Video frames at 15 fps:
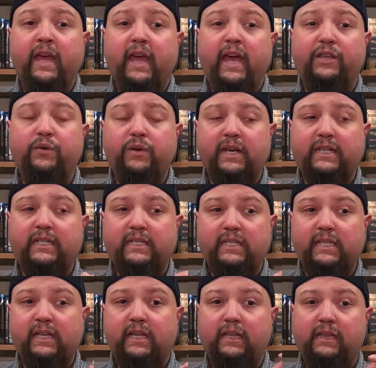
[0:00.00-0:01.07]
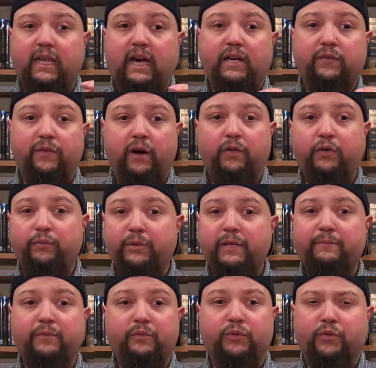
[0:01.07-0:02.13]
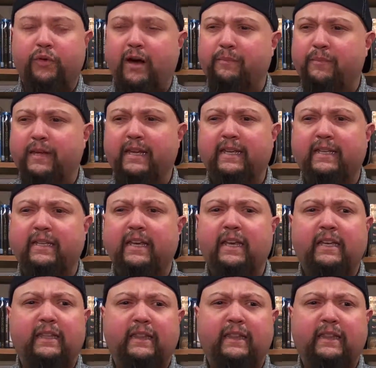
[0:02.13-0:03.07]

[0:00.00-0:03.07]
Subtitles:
And you get to see a lot of other people drop in,